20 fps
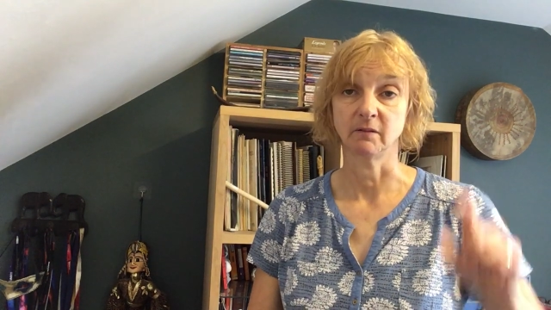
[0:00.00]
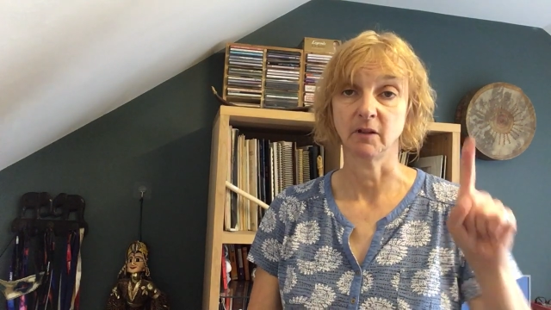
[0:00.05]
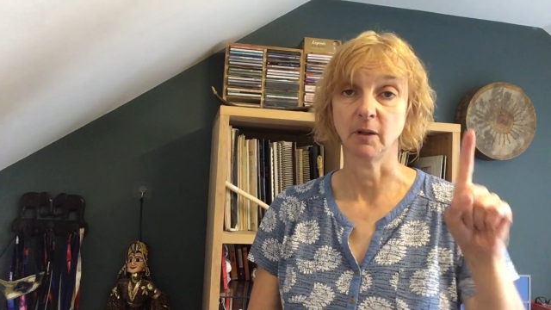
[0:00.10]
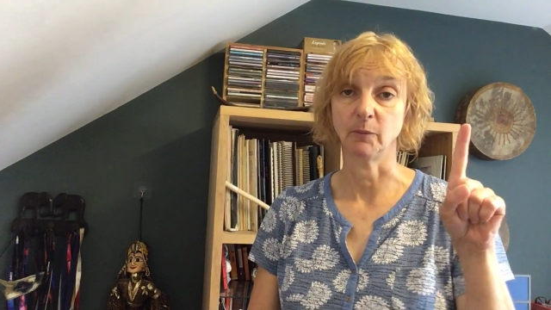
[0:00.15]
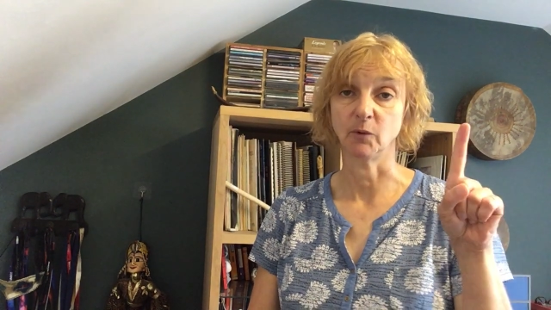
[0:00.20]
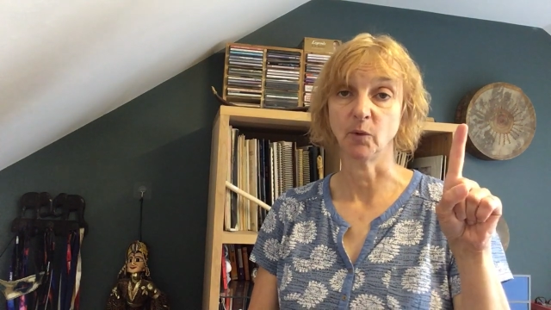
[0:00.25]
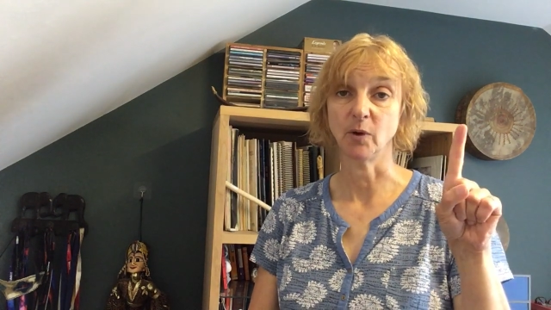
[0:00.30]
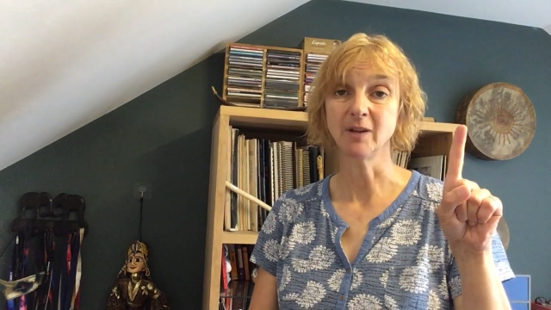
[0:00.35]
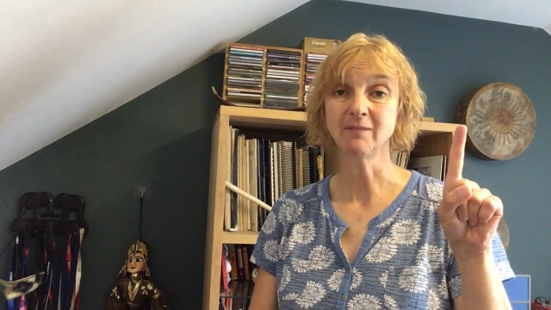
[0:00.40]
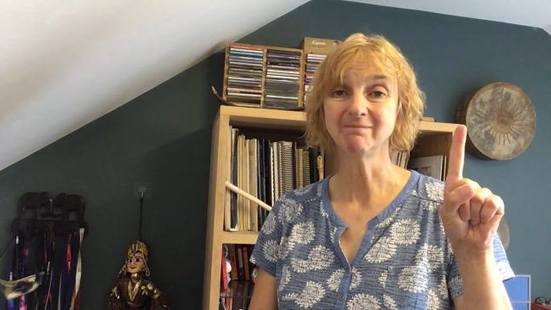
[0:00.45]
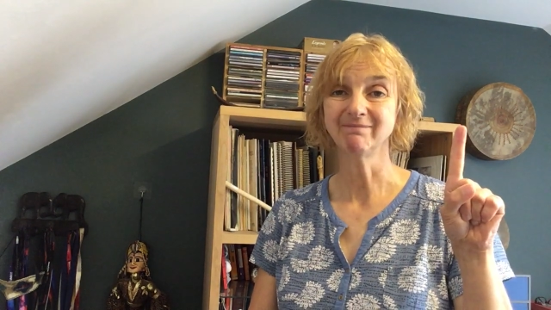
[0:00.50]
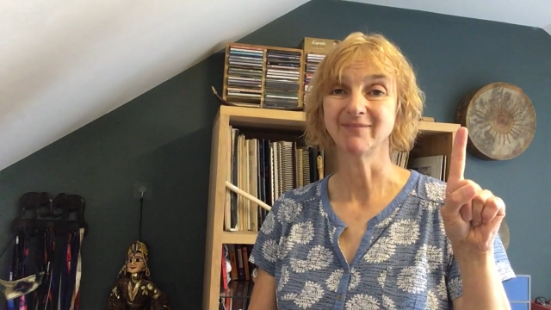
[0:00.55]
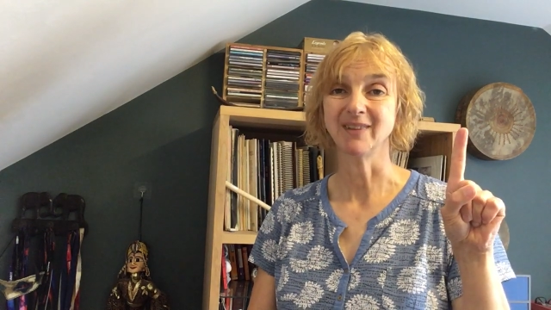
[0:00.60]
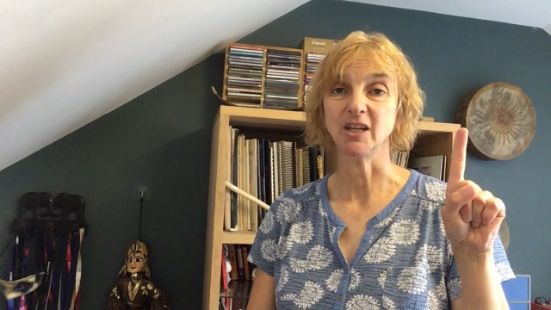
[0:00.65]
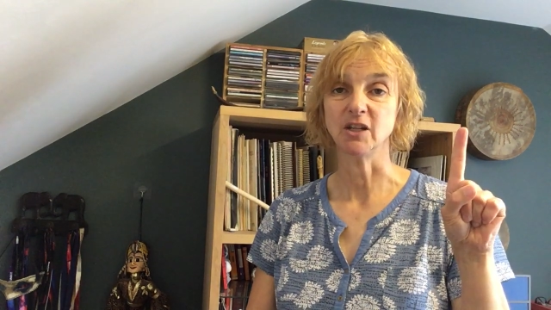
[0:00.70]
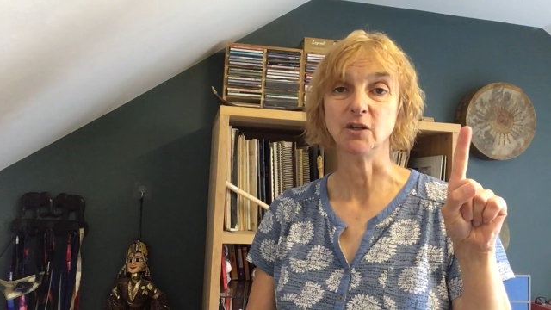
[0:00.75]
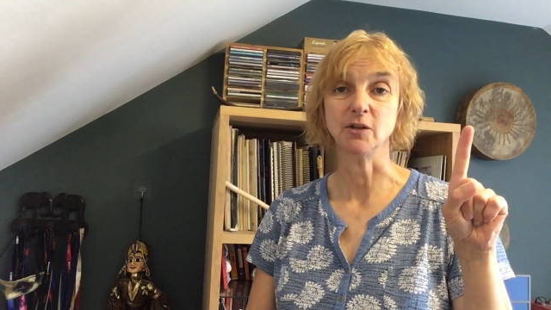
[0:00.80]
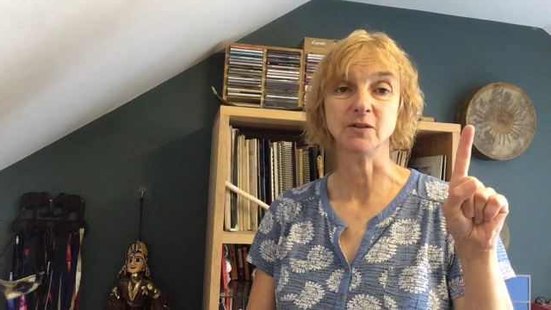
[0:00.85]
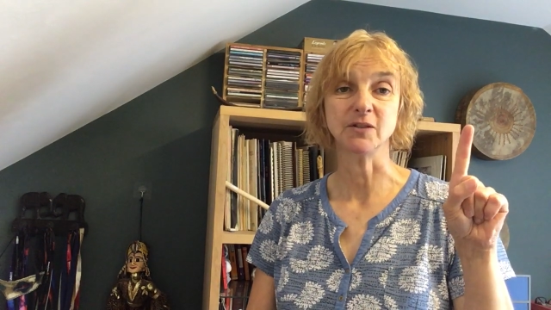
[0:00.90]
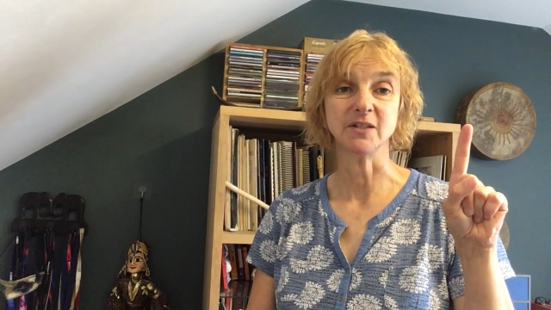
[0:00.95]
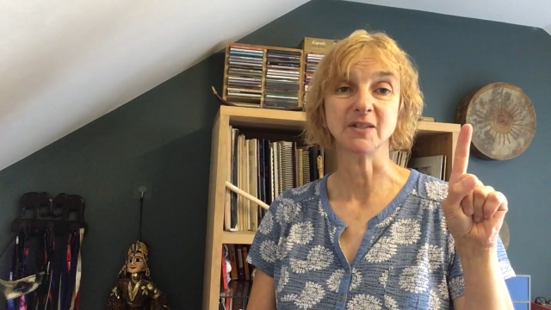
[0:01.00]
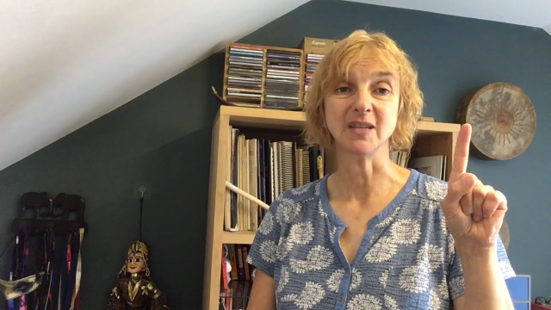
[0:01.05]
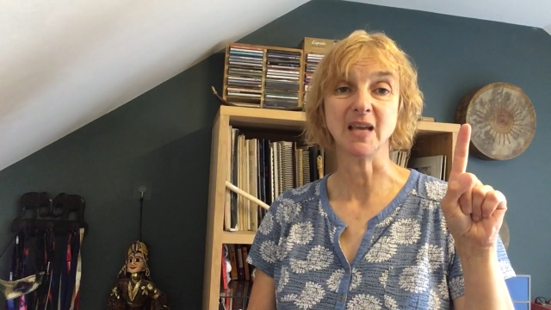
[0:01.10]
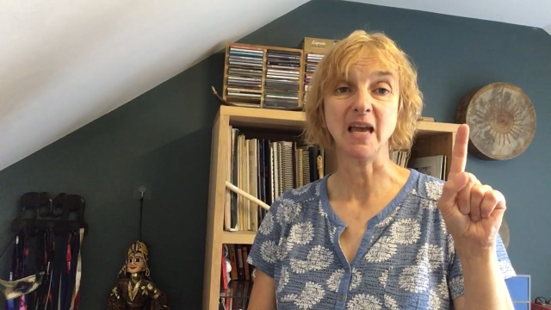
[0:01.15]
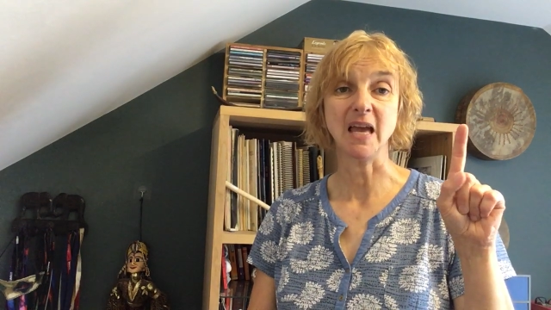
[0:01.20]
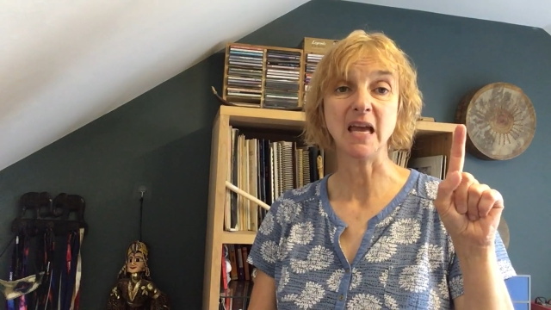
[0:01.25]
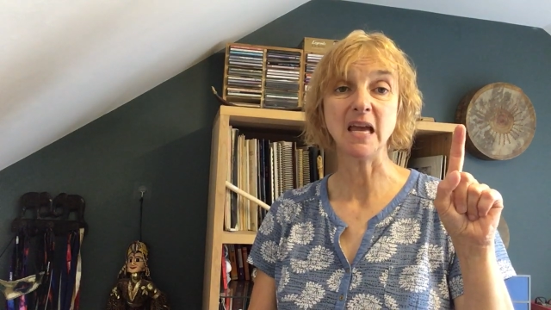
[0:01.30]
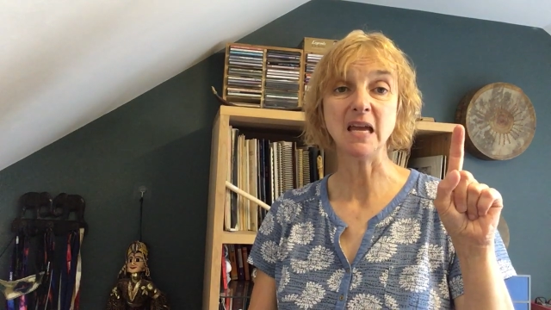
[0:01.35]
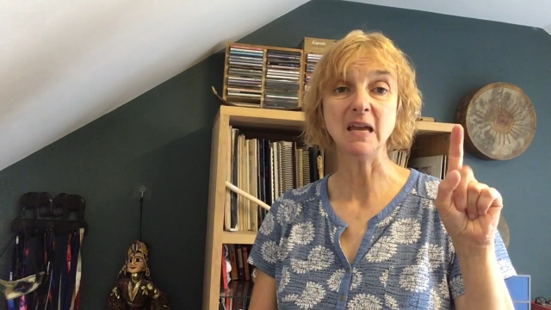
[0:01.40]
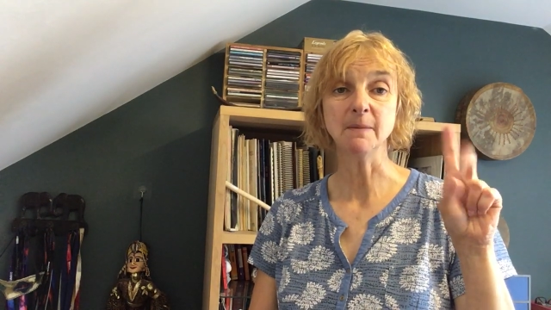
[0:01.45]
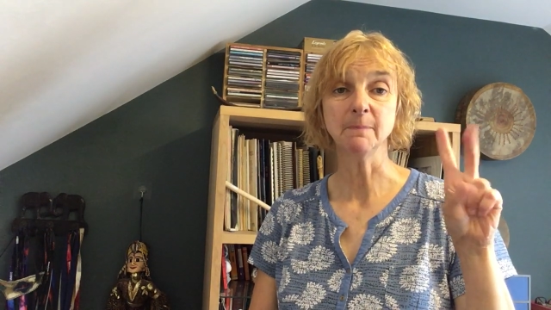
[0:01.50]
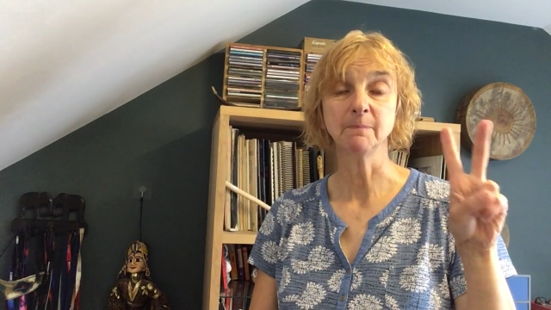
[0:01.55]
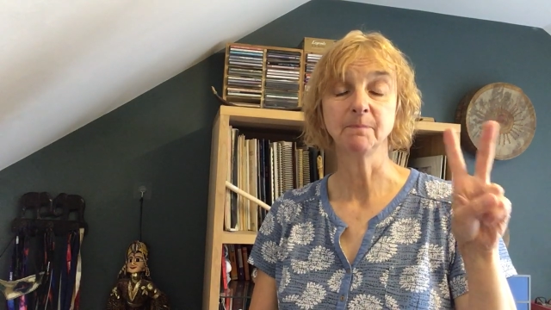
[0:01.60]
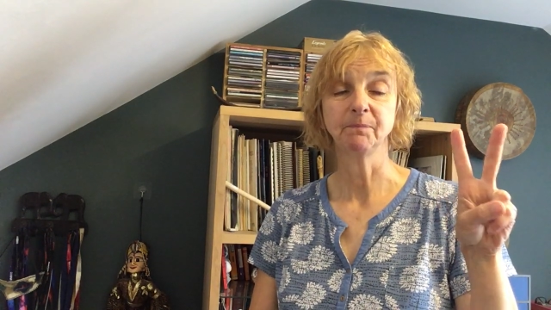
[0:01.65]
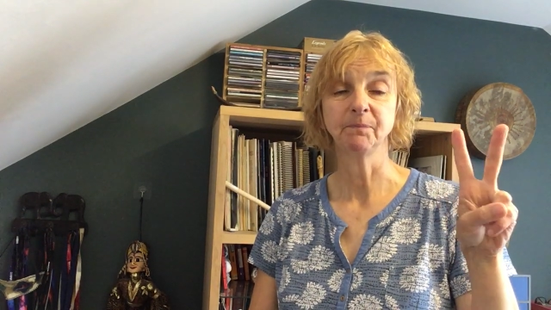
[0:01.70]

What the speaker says: number 1, it uses E.